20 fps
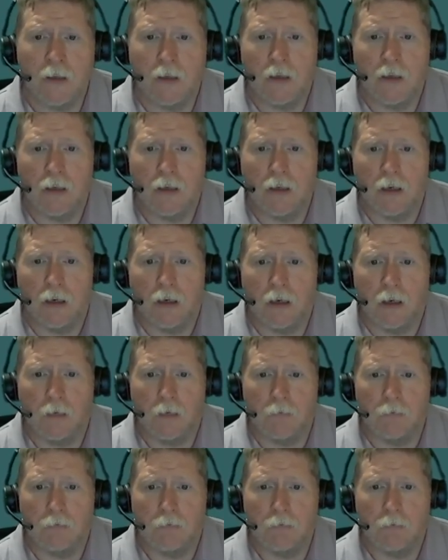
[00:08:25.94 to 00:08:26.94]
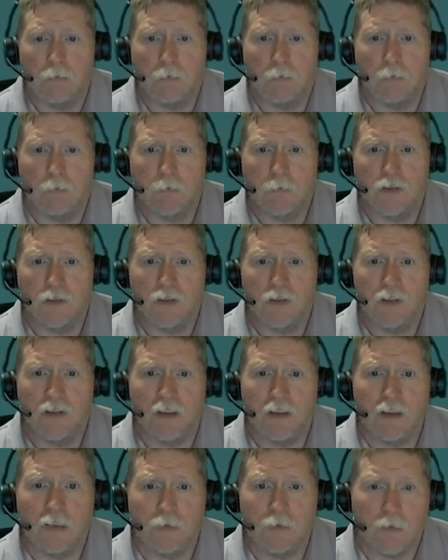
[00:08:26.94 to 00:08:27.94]
um,
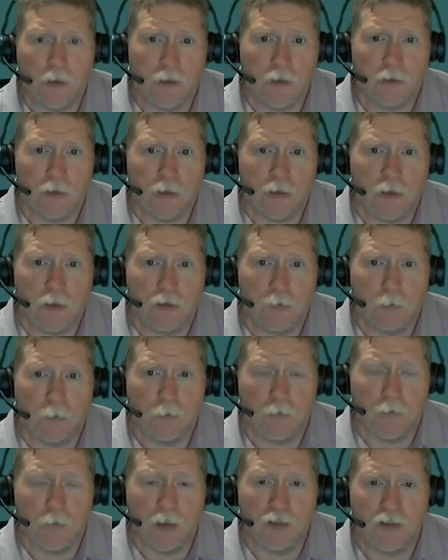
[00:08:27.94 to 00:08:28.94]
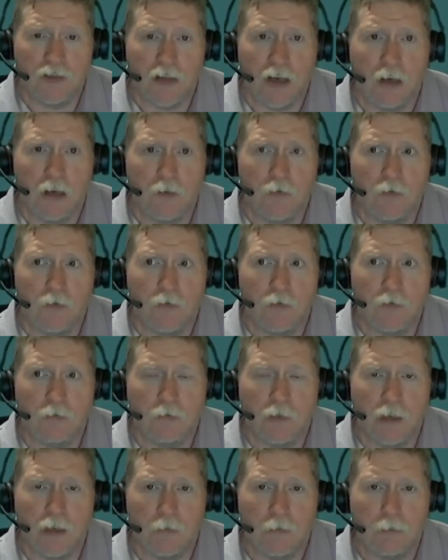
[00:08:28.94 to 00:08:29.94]
Signe Friedrichs, myself,
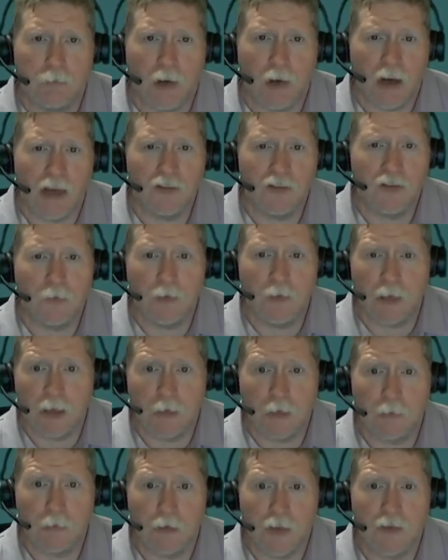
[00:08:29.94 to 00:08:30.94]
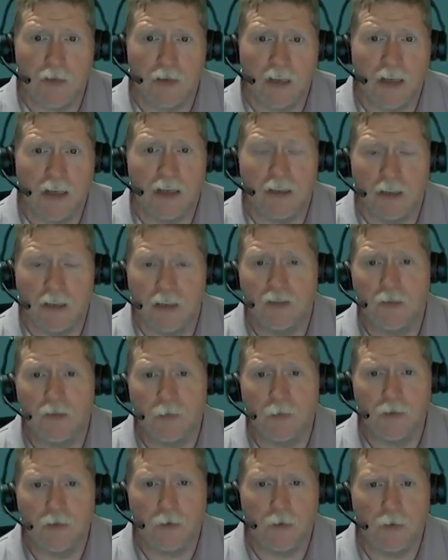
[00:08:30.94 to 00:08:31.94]
and possibly a couple other candidates, I'm
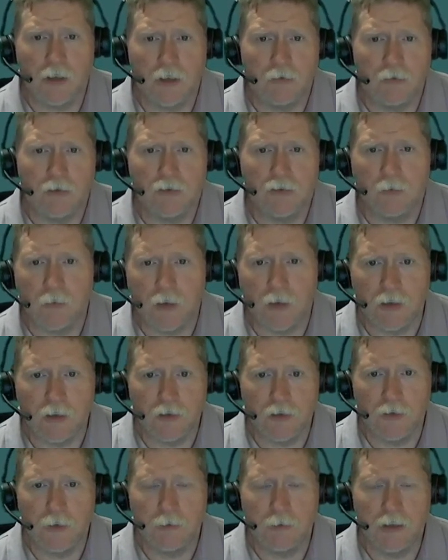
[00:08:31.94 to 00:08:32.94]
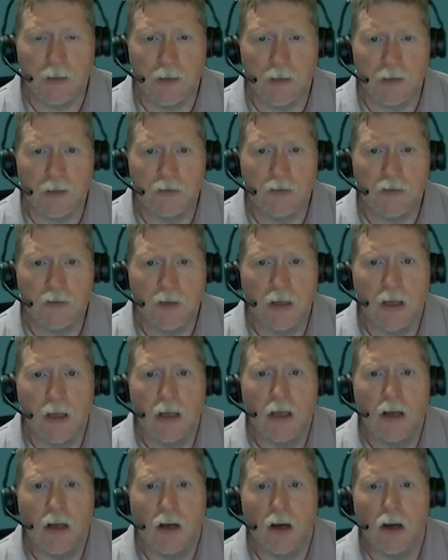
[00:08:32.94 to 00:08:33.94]
still waiting for some RSVPs,
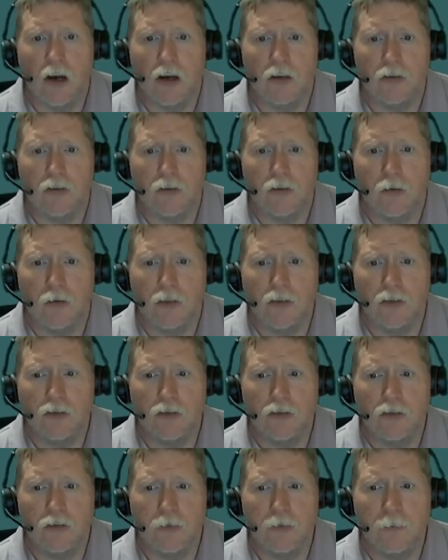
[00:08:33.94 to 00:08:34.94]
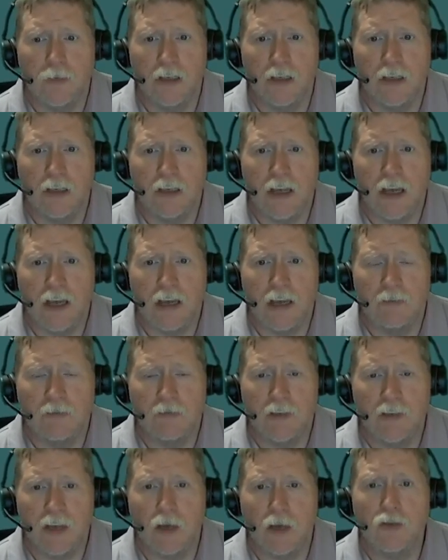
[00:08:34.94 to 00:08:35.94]
are going to be at
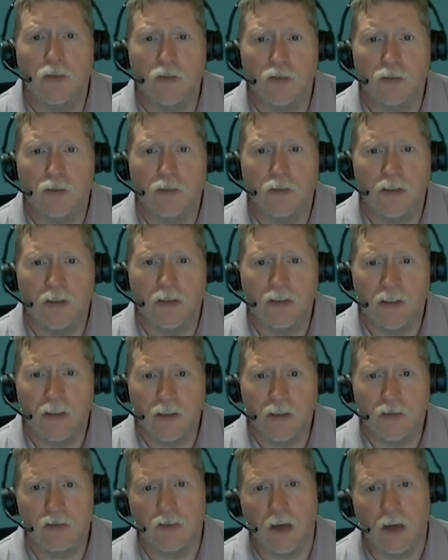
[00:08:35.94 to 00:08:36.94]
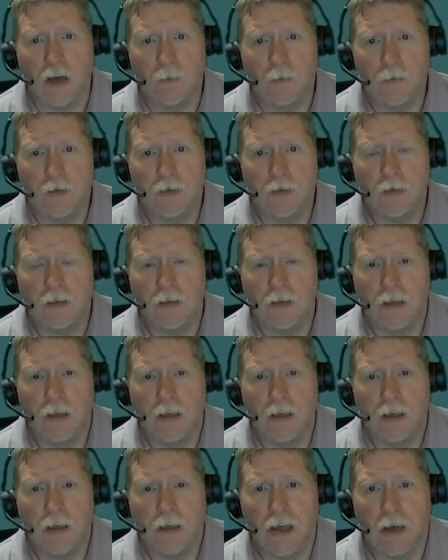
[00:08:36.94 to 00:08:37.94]
the Eldon Street Tea Shop
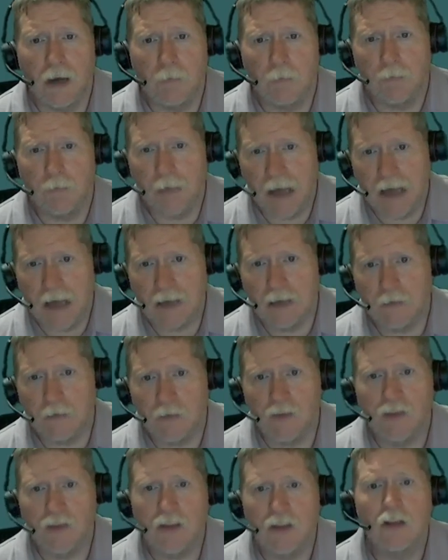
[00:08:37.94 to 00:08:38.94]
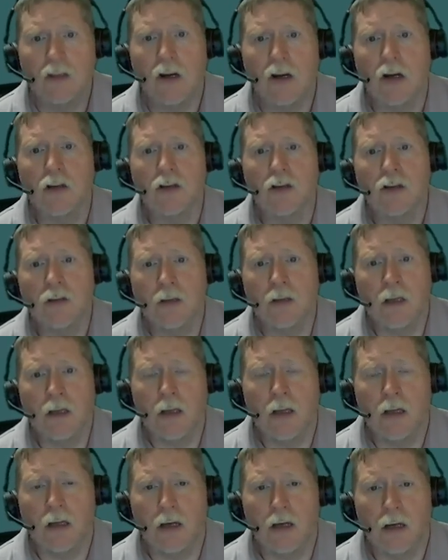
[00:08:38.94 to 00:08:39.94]
out back in the tea garden
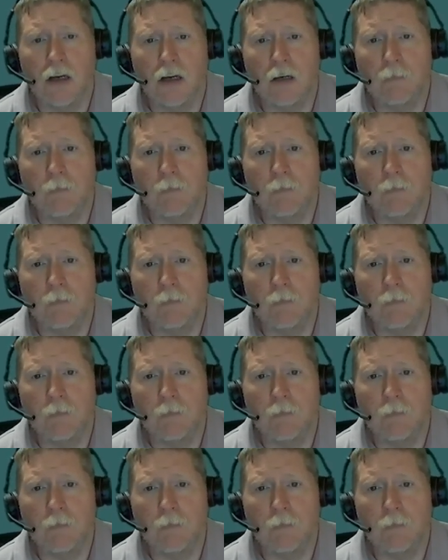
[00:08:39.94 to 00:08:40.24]
um,